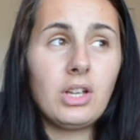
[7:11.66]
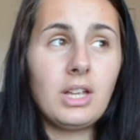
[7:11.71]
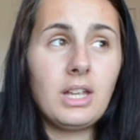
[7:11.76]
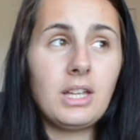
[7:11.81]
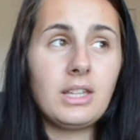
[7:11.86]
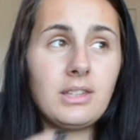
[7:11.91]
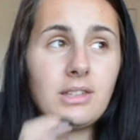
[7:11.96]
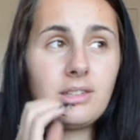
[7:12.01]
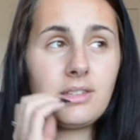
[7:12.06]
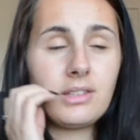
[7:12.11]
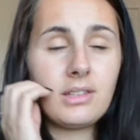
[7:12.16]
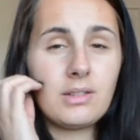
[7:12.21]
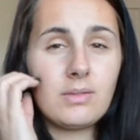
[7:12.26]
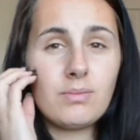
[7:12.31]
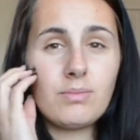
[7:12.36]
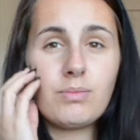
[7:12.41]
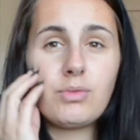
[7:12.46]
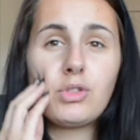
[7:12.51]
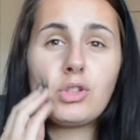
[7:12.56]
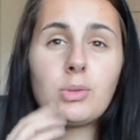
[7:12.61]
it's
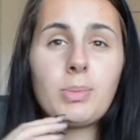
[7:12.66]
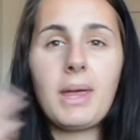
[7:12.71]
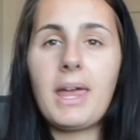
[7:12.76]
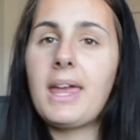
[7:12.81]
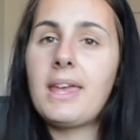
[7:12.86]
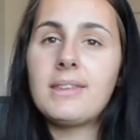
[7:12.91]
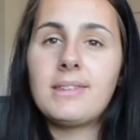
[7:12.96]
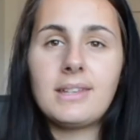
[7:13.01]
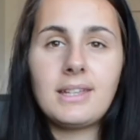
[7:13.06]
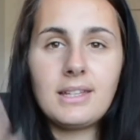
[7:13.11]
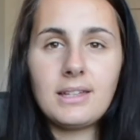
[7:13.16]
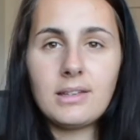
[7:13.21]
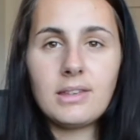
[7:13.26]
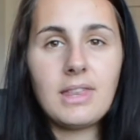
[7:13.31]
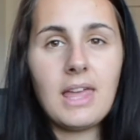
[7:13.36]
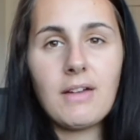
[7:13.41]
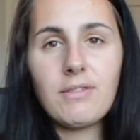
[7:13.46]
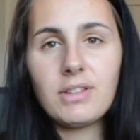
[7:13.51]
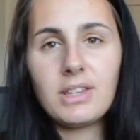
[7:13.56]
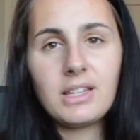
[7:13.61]
super easy.
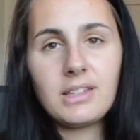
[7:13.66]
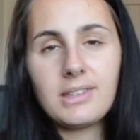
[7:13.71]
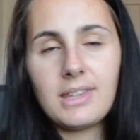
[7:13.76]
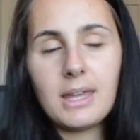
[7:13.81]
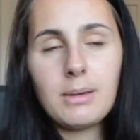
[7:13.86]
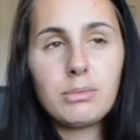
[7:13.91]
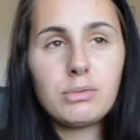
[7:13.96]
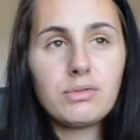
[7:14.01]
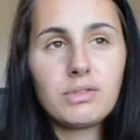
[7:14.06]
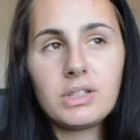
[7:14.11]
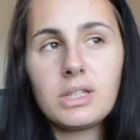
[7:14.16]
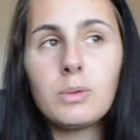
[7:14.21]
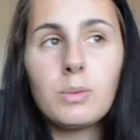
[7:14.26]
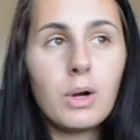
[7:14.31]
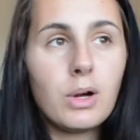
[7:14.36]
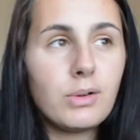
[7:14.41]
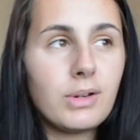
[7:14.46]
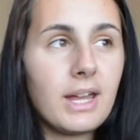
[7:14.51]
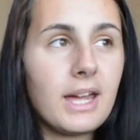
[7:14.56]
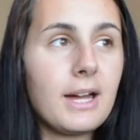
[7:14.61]
Everything's labeled really
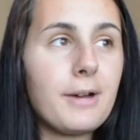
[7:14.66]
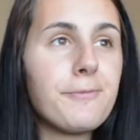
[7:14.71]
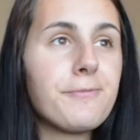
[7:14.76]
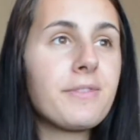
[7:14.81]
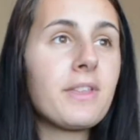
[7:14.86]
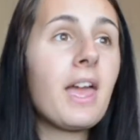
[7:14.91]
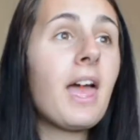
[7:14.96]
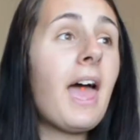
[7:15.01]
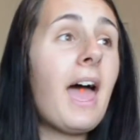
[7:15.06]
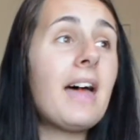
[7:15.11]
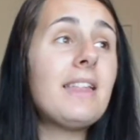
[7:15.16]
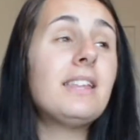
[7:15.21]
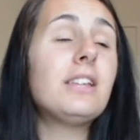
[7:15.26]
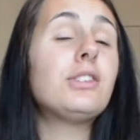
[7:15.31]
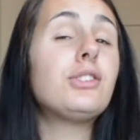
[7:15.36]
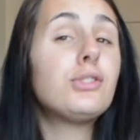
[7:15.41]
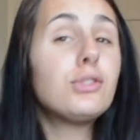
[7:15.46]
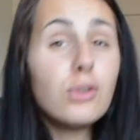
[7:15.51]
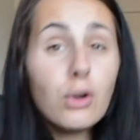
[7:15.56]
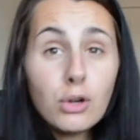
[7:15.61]
well now, and
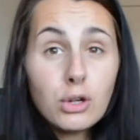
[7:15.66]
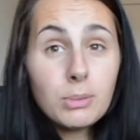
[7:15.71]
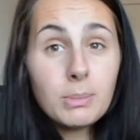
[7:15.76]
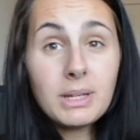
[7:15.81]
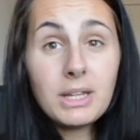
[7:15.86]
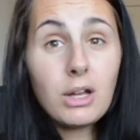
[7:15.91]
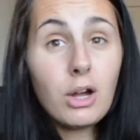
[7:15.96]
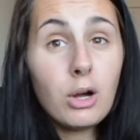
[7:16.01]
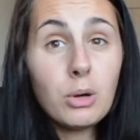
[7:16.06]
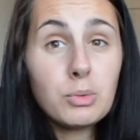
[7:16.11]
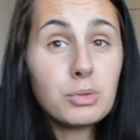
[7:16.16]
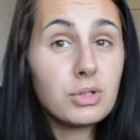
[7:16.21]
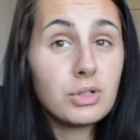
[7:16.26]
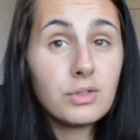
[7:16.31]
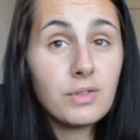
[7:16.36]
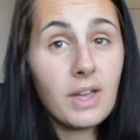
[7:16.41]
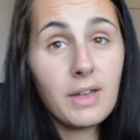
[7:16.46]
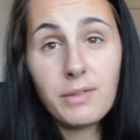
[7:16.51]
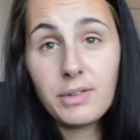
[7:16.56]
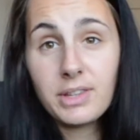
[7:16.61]
there's so many options
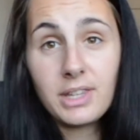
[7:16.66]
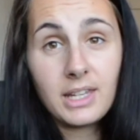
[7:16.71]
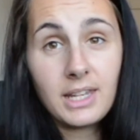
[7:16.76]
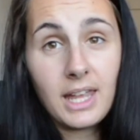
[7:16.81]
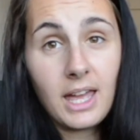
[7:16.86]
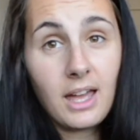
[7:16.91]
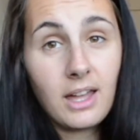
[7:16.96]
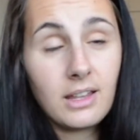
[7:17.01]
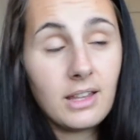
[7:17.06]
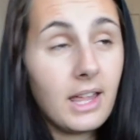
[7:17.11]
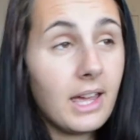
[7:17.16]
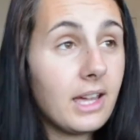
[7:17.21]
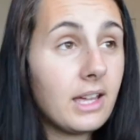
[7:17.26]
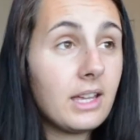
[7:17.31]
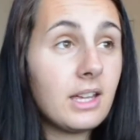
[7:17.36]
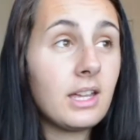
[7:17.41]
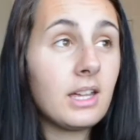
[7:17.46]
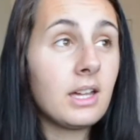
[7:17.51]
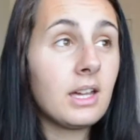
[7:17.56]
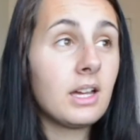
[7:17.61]
for everything now,
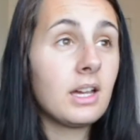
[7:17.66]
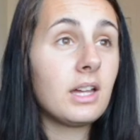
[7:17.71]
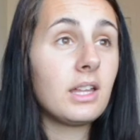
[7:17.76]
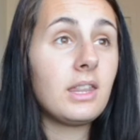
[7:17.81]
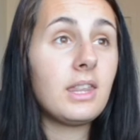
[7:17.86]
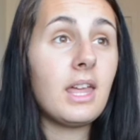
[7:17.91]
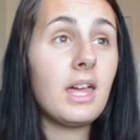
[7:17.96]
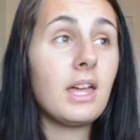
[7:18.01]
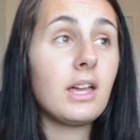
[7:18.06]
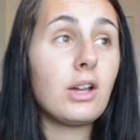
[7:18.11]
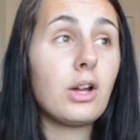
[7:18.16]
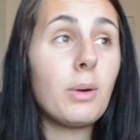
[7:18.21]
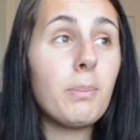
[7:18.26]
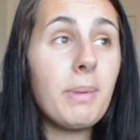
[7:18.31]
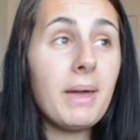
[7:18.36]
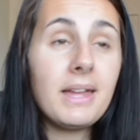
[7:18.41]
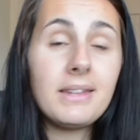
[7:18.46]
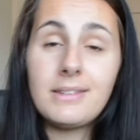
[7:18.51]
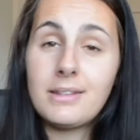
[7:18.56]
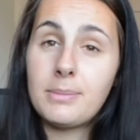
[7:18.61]
like that,
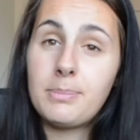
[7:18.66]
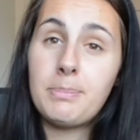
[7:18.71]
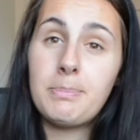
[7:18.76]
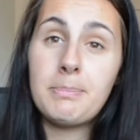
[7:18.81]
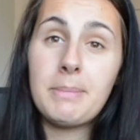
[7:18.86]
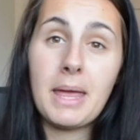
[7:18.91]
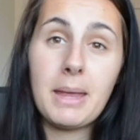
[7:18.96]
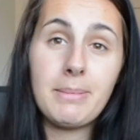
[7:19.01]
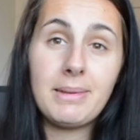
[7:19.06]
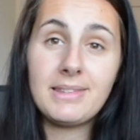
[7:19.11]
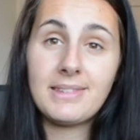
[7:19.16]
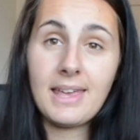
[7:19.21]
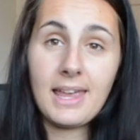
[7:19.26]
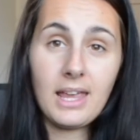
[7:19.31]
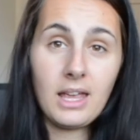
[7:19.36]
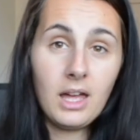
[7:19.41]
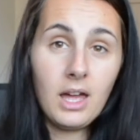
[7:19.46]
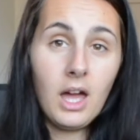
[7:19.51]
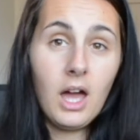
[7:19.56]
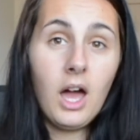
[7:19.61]
compared to maybe
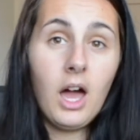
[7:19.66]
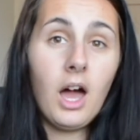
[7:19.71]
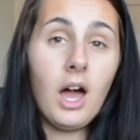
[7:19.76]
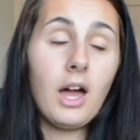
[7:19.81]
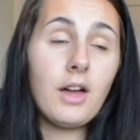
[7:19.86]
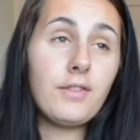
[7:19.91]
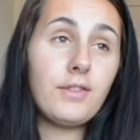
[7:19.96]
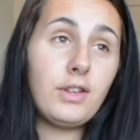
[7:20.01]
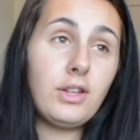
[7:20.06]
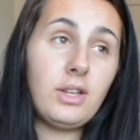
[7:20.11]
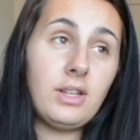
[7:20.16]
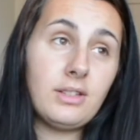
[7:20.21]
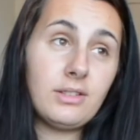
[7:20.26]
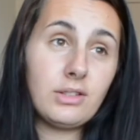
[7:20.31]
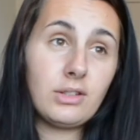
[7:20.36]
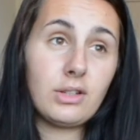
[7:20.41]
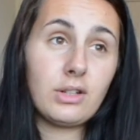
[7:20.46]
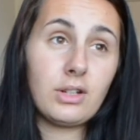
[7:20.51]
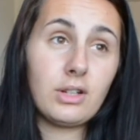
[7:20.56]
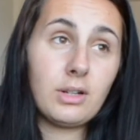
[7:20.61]
say a few years
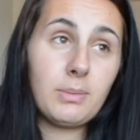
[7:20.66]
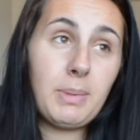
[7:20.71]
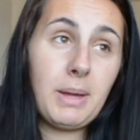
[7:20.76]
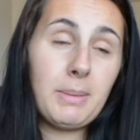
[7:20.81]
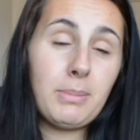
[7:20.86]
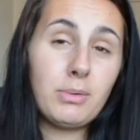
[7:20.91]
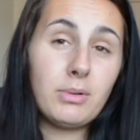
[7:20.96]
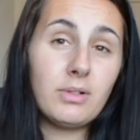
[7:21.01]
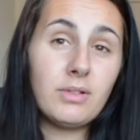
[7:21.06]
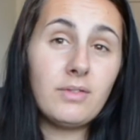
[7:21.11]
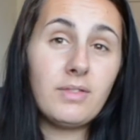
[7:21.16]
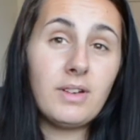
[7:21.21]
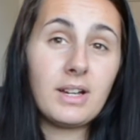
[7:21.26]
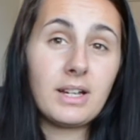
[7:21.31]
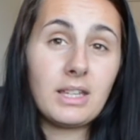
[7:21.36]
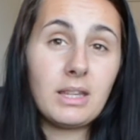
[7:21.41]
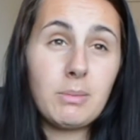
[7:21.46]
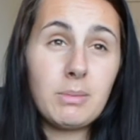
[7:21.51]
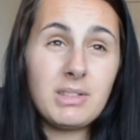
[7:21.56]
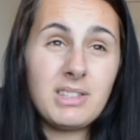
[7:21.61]
ago, people were
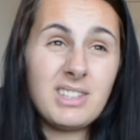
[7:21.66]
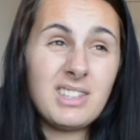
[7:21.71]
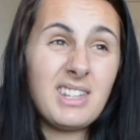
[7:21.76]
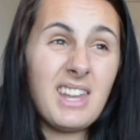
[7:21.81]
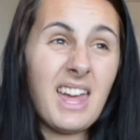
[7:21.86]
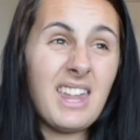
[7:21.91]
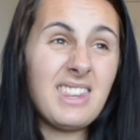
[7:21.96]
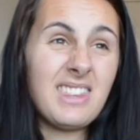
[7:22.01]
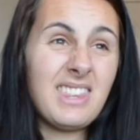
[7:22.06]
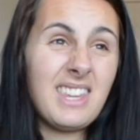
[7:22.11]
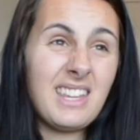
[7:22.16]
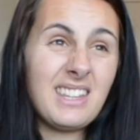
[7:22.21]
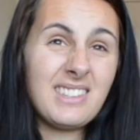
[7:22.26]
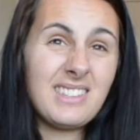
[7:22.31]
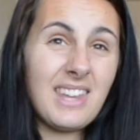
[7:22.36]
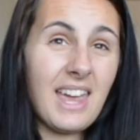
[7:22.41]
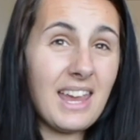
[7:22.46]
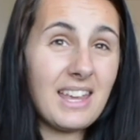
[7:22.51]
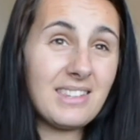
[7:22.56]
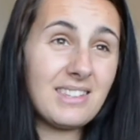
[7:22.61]
very limited and things
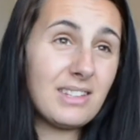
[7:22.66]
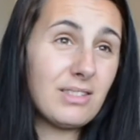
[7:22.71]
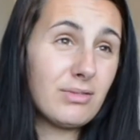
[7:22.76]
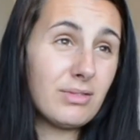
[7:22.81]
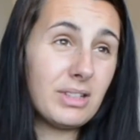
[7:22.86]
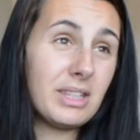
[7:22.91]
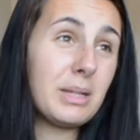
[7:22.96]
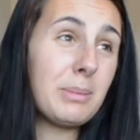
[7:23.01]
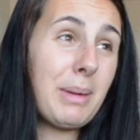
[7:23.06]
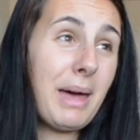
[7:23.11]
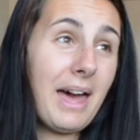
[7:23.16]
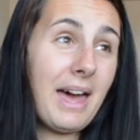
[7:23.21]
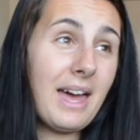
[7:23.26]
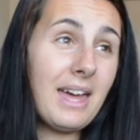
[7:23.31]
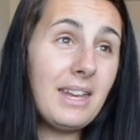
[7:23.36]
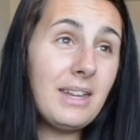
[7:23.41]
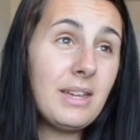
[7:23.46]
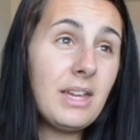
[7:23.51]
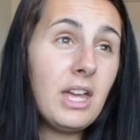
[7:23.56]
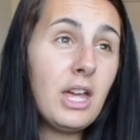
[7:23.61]
tasted really
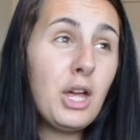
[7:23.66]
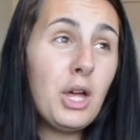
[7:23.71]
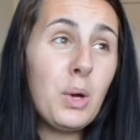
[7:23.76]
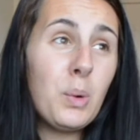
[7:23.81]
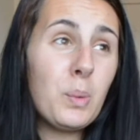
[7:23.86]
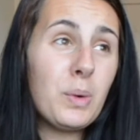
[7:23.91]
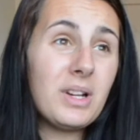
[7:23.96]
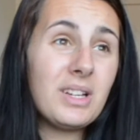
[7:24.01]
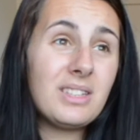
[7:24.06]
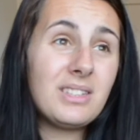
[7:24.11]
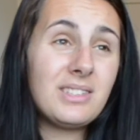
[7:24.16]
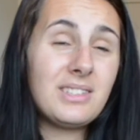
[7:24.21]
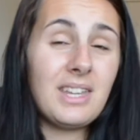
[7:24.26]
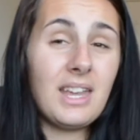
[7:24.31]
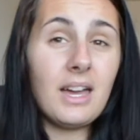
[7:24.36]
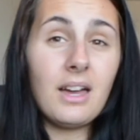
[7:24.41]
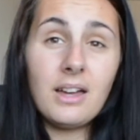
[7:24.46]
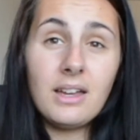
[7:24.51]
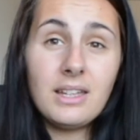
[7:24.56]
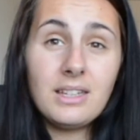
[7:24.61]
bad, whereas
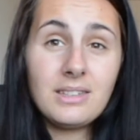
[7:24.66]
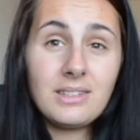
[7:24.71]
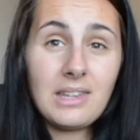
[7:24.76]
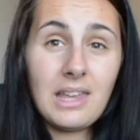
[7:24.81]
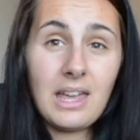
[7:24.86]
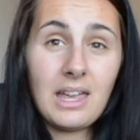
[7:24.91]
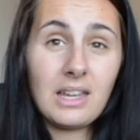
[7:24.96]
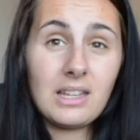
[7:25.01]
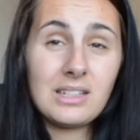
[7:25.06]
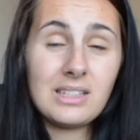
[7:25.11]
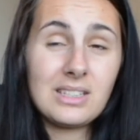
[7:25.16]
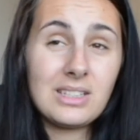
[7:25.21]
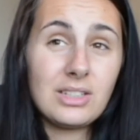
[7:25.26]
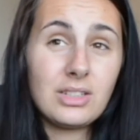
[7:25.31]
now it's like,